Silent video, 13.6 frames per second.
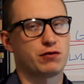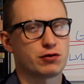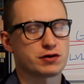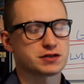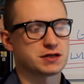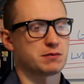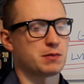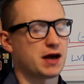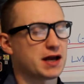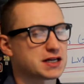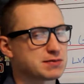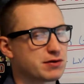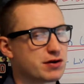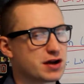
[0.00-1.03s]
IVs, in my
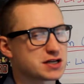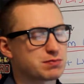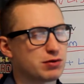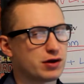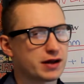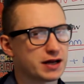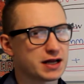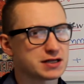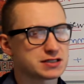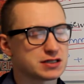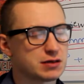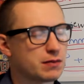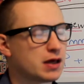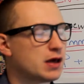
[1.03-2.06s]
experience playing against
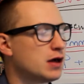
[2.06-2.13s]
them,